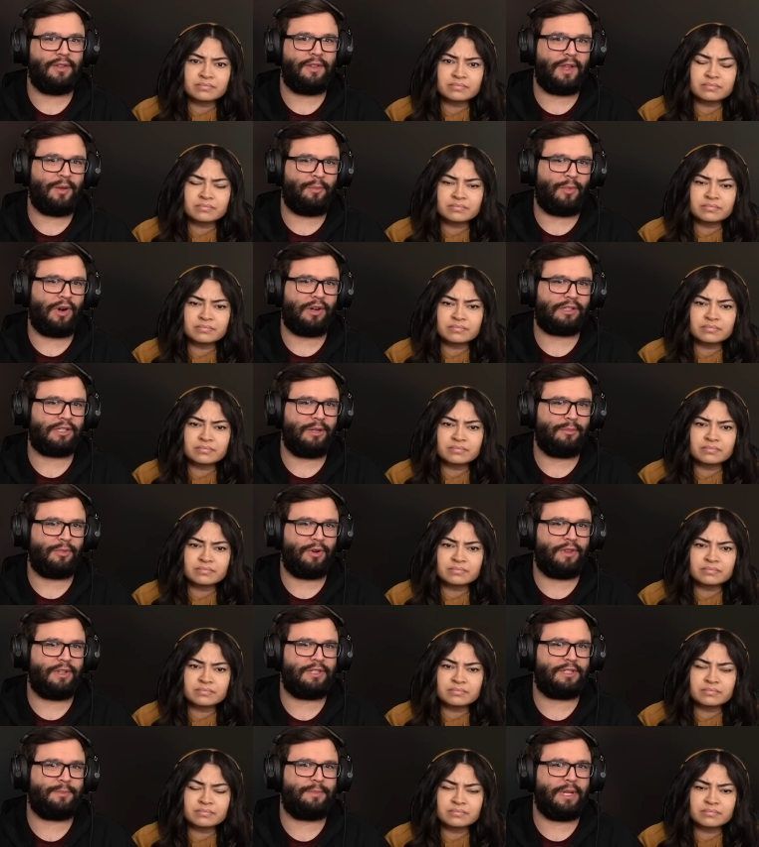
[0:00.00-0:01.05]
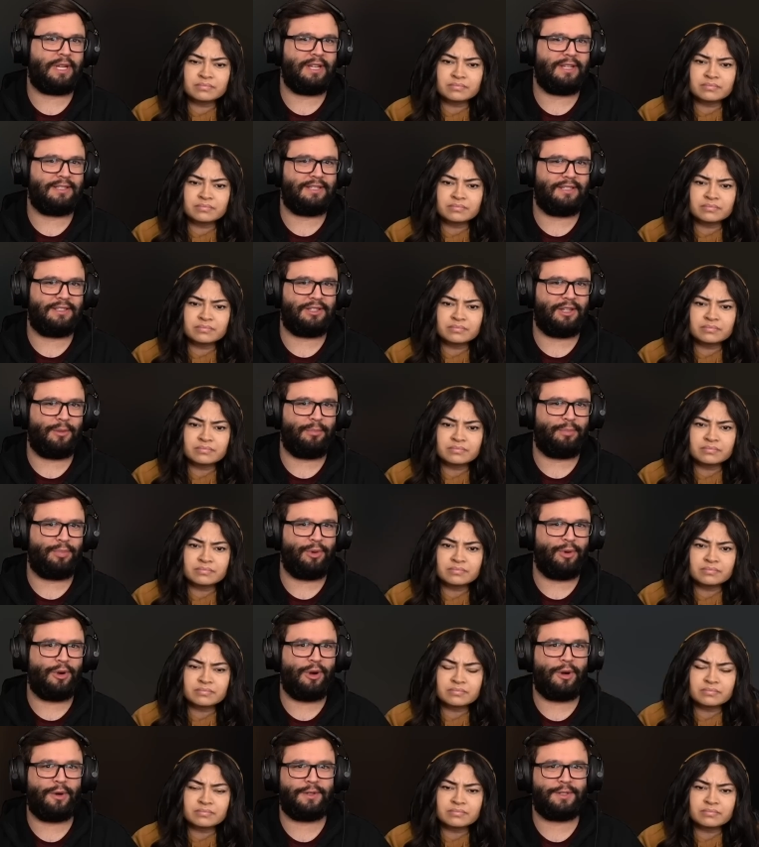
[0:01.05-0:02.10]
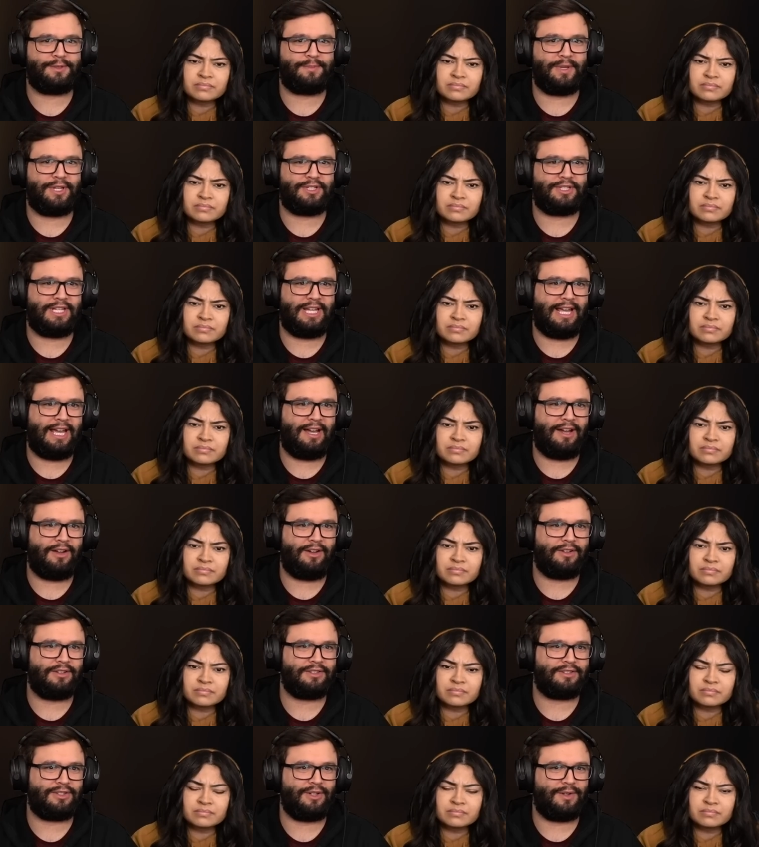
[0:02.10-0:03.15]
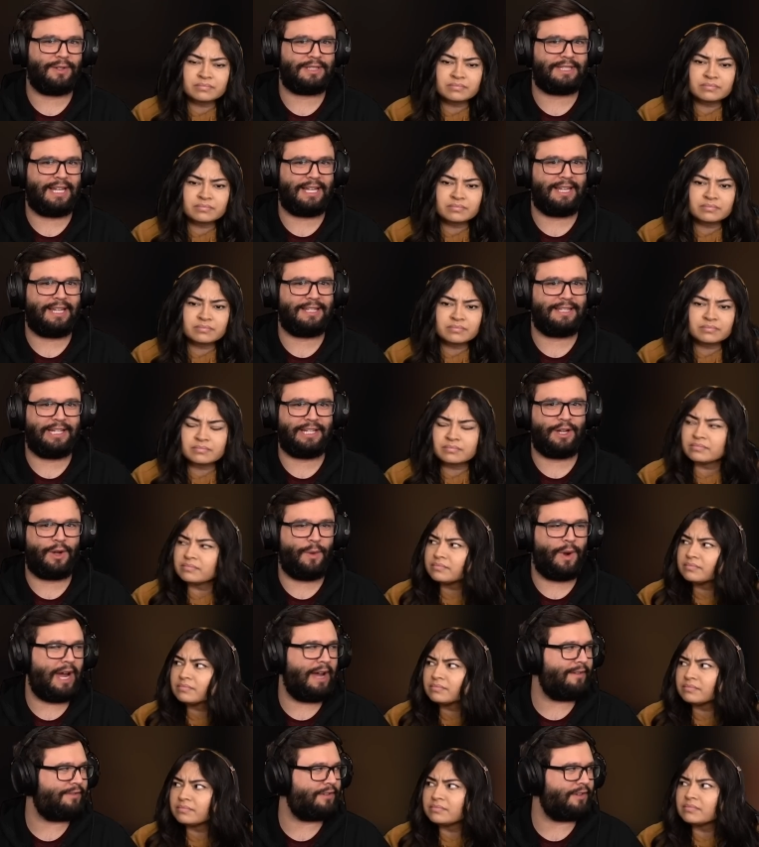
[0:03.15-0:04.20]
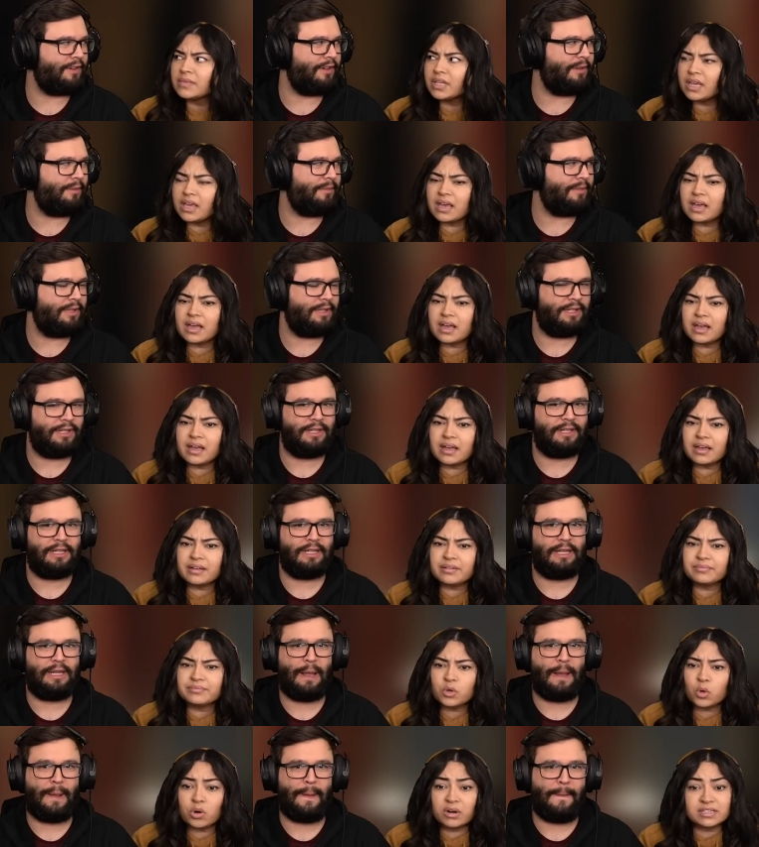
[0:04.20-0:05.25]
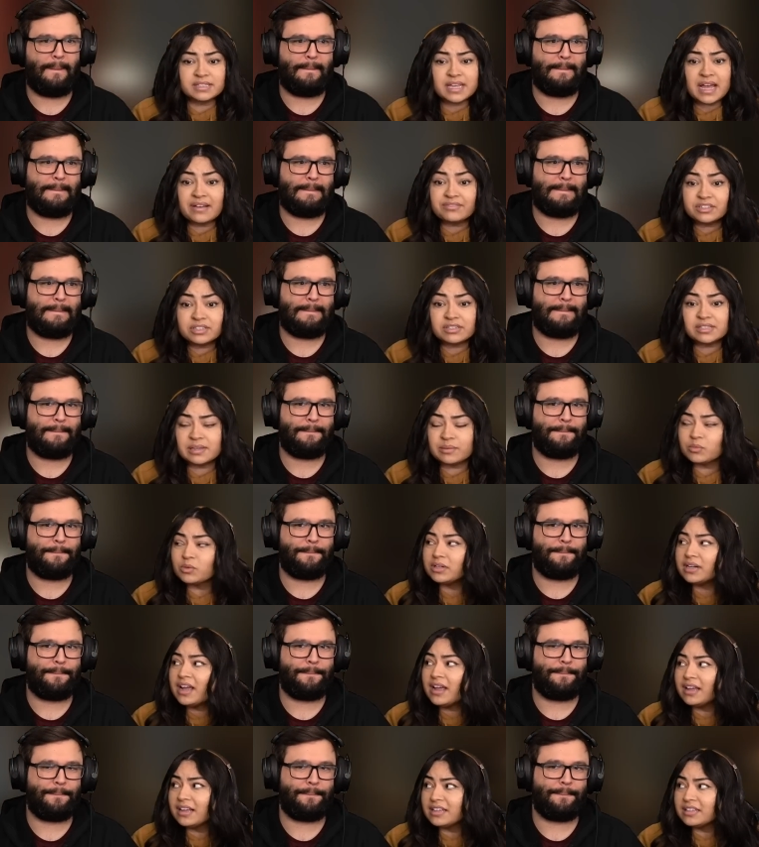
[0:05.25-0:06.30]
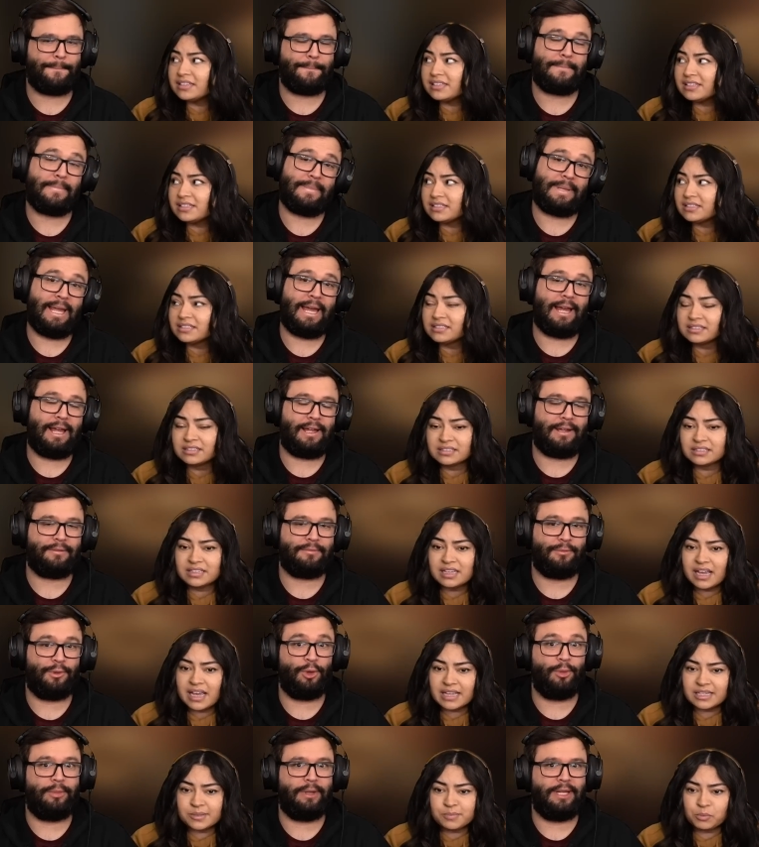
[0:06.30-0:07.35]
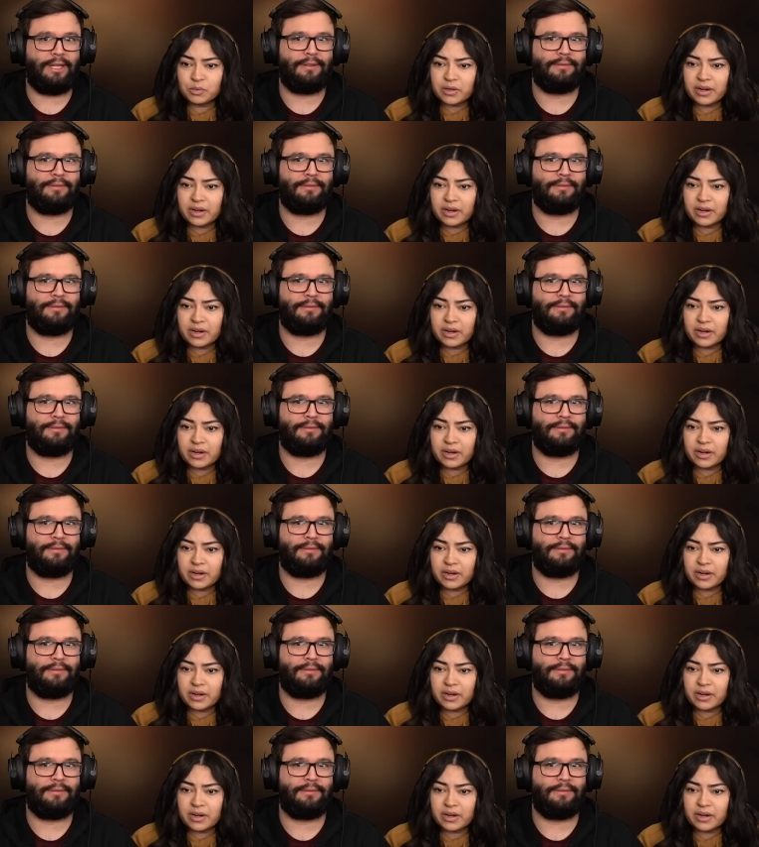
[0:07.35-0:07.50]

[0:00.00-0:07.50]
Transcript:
Speaker 1: they marked him or this is because he's the Brujo Especial, so it's like it didn't go after him.
Speaker 2: Yeah, or it's after someone else.
Speaker 1: Yeah, Ruby. Has